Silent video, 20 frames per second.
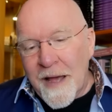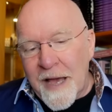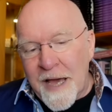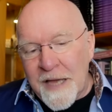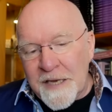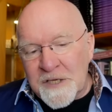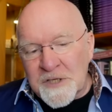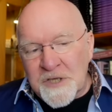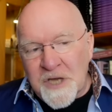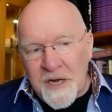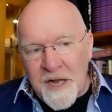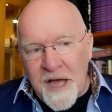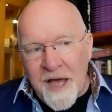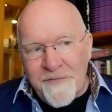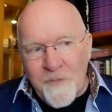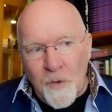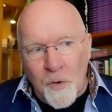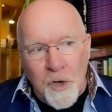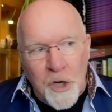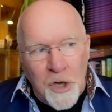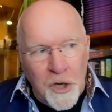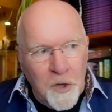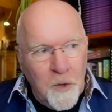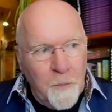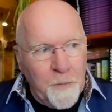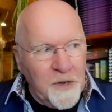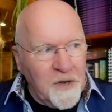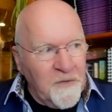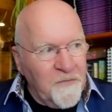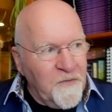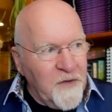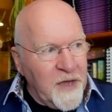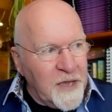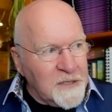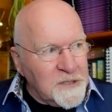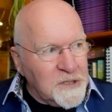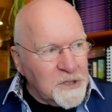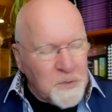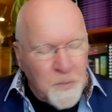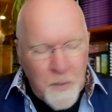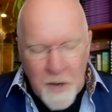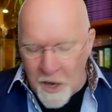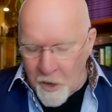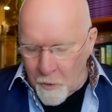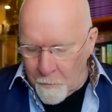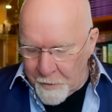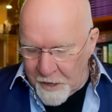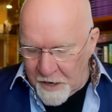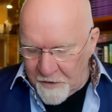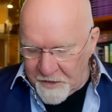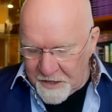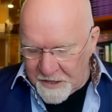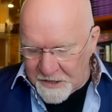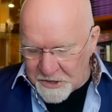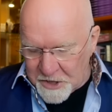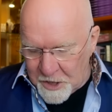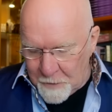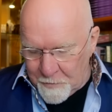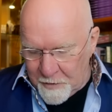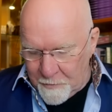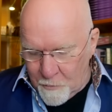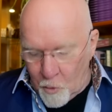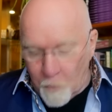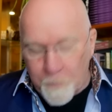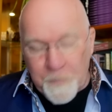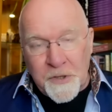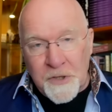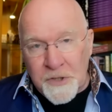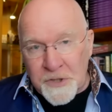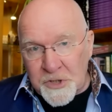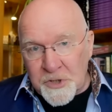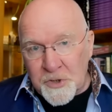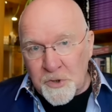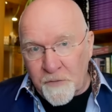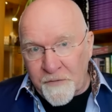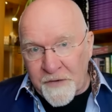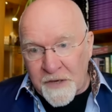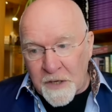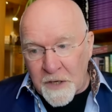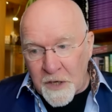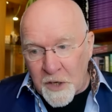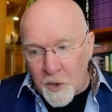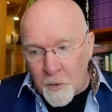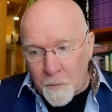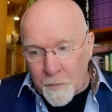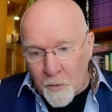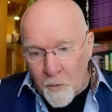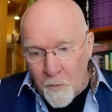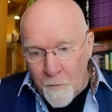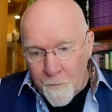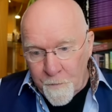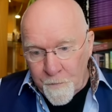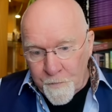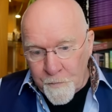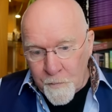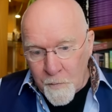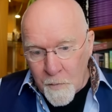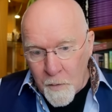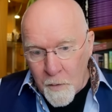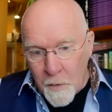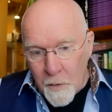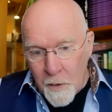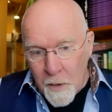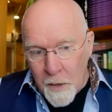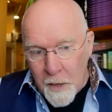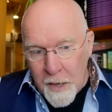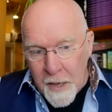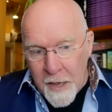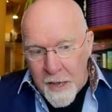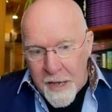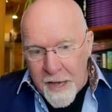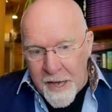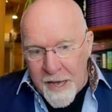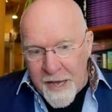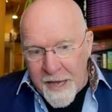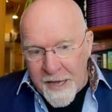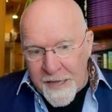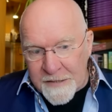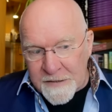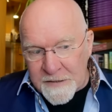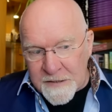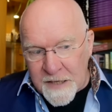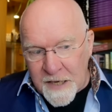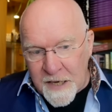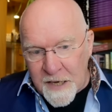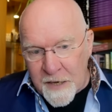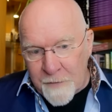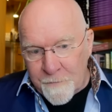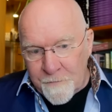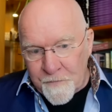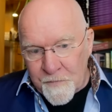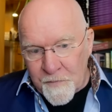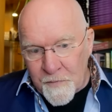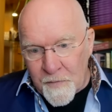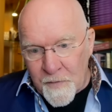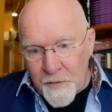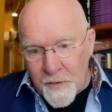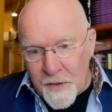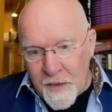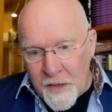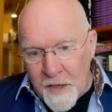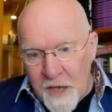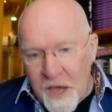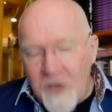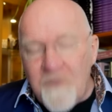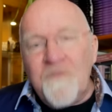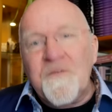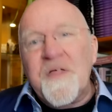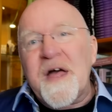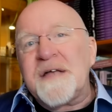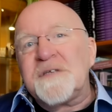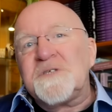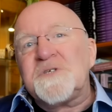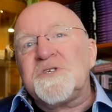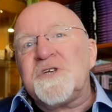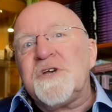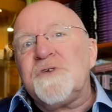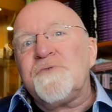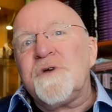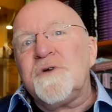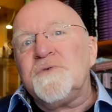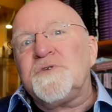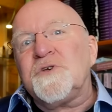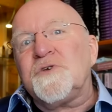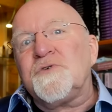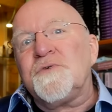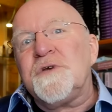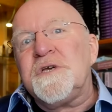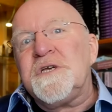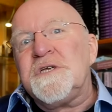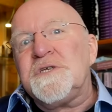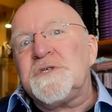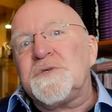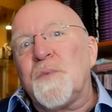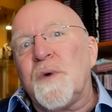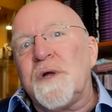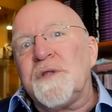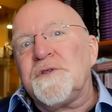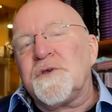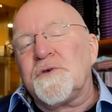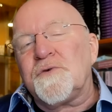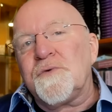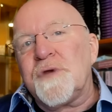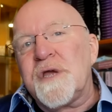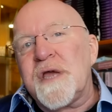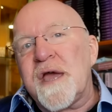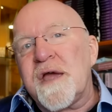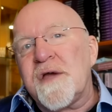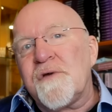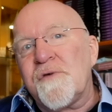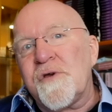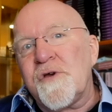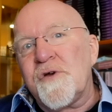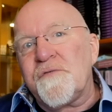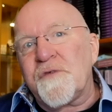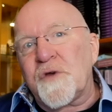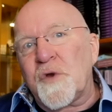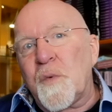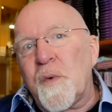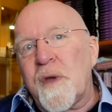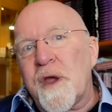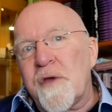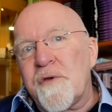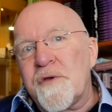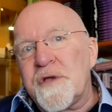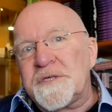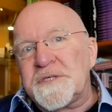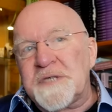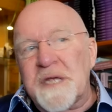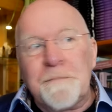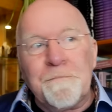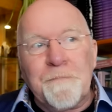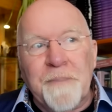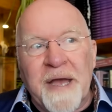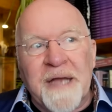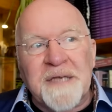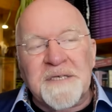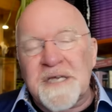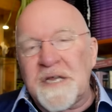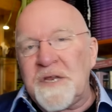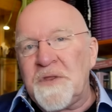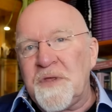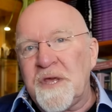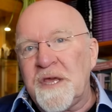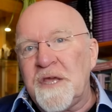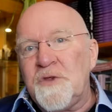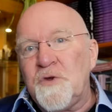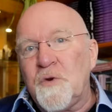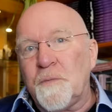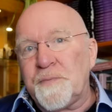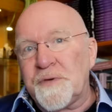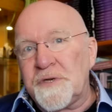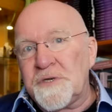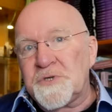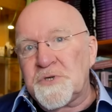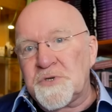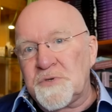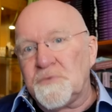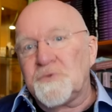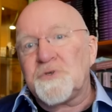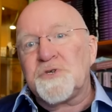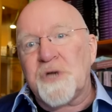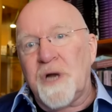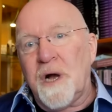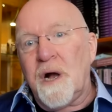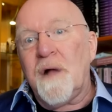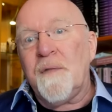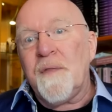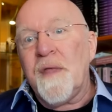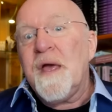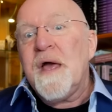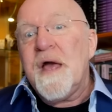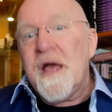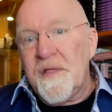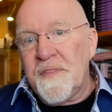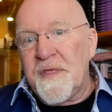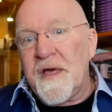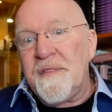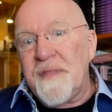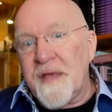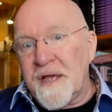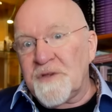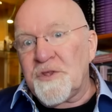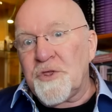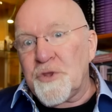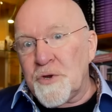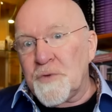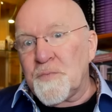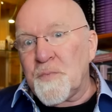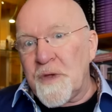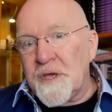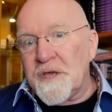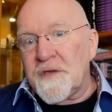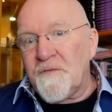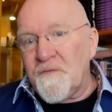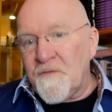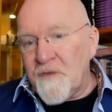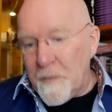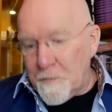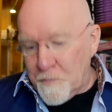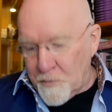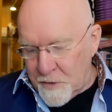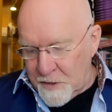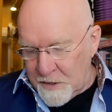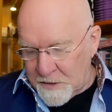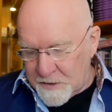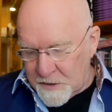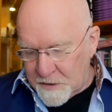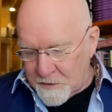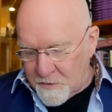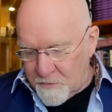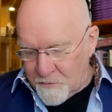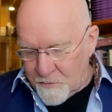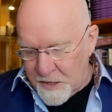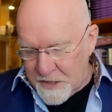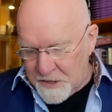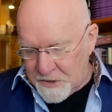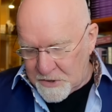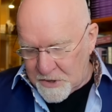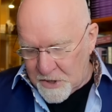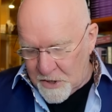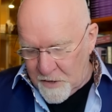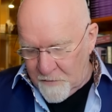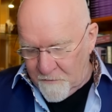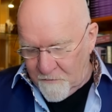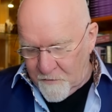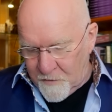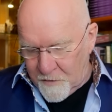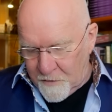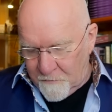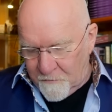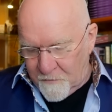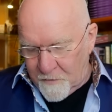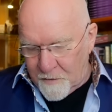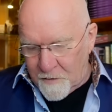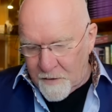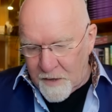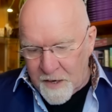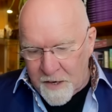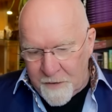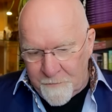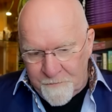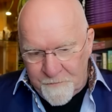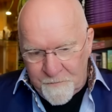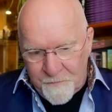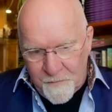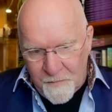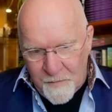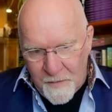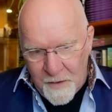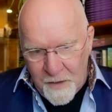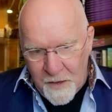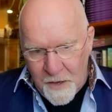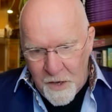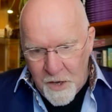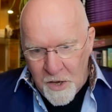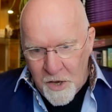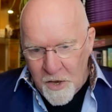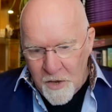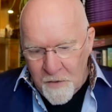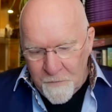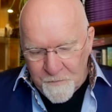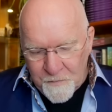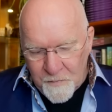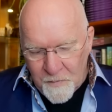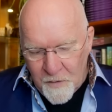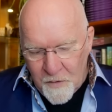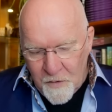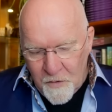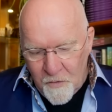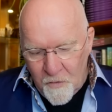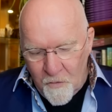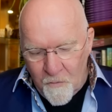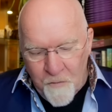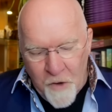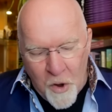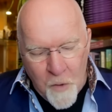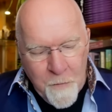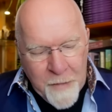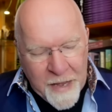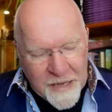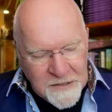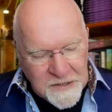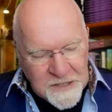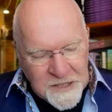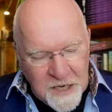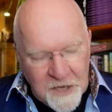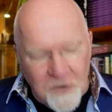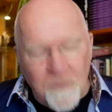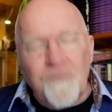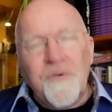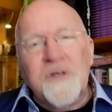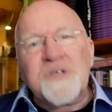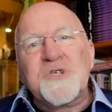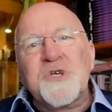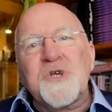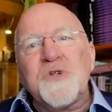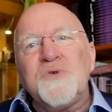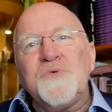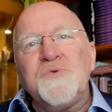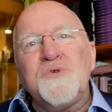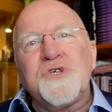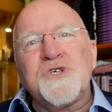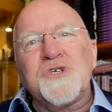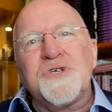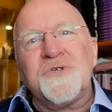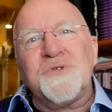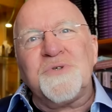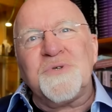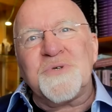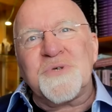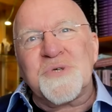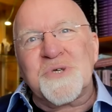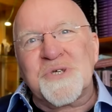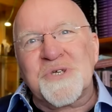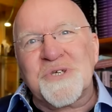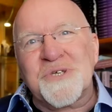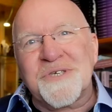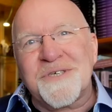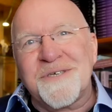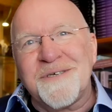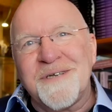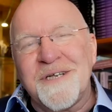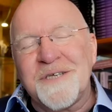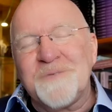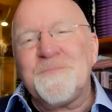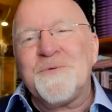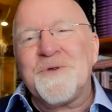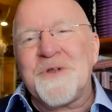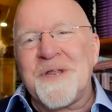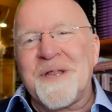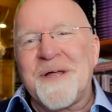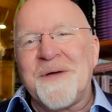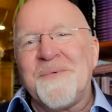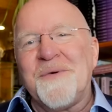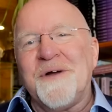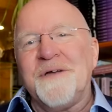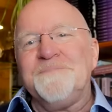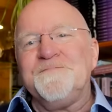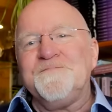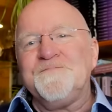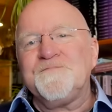and it's going to have a global effect as well, but I think it's going to be more personal than global. And um, if that zero degrees, one degree area of Aquarius impacts anything in your personal chart, then that third week of February is a great time for, for um, romantic resolutions, let's put it that way.